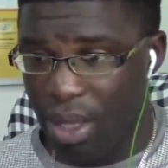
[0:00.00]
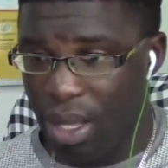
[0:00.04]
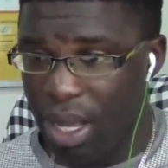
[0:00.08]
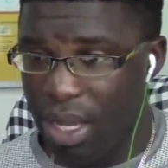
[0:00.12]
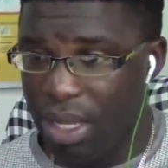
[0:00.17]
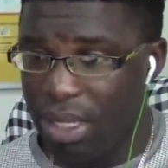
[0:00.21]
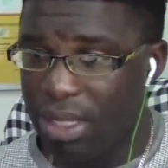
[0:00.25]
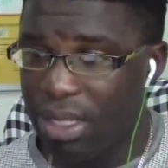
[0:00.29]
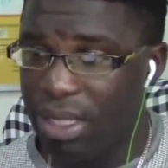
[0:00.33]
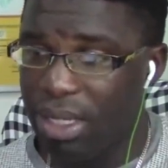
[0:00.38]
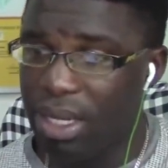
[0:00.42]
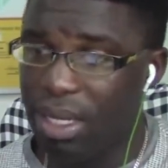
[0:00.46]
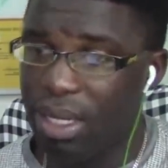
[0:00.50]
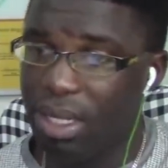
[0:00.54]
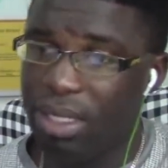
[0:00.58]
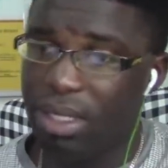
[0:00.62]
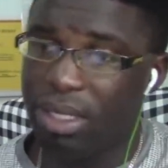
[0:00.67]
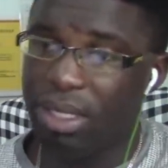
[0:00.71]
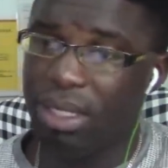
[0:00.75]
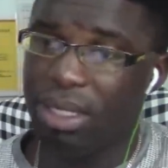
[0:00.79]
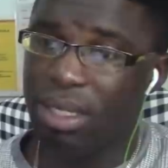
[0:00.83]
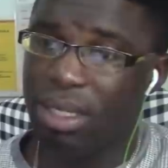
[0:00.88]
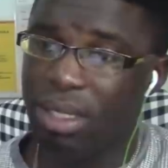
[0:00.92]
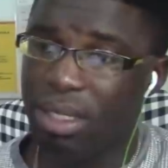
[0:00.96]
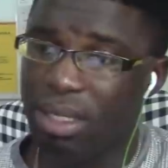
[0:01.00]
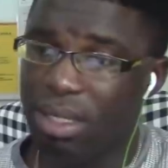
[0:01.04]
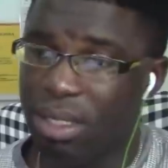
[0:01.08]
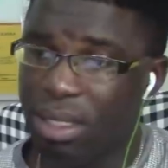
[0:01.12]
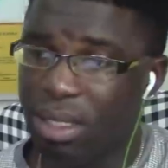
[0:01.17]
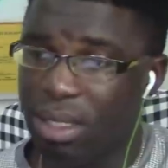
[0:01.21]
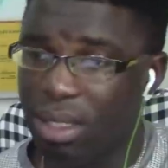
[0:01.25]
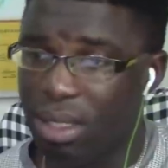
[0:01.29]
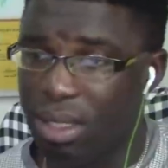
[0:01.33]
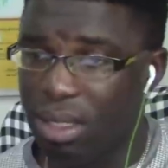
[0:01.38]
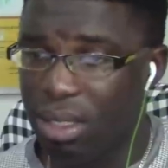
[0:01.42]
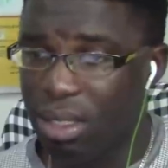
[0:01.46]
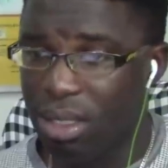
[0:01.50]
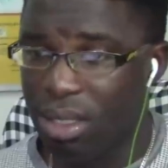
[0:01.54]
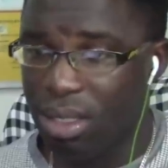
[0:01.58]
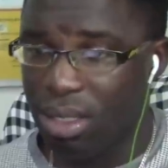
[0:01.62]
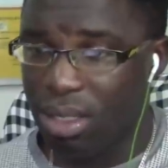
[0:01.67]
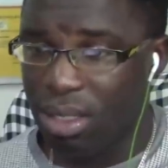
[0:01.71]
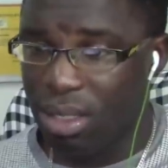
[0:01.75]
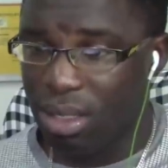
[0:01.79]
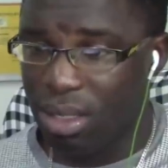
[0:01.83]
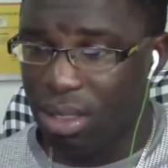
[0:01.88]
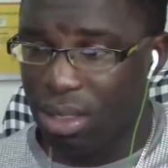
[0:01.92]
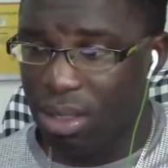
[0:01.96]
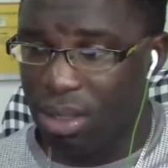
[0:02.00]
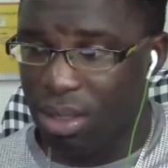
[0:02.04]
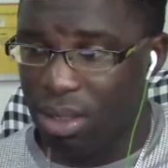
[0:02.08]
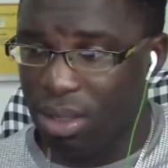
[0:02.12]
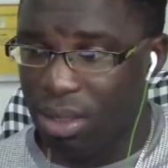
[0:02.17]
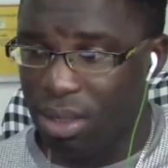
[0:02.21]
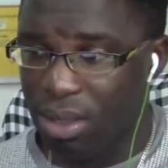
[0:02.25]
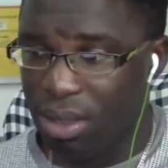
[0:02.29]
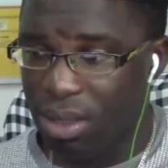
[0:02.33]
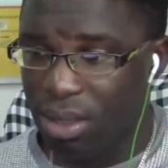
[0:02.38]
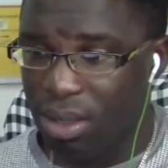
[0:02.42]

Miles of the cave that concern us here.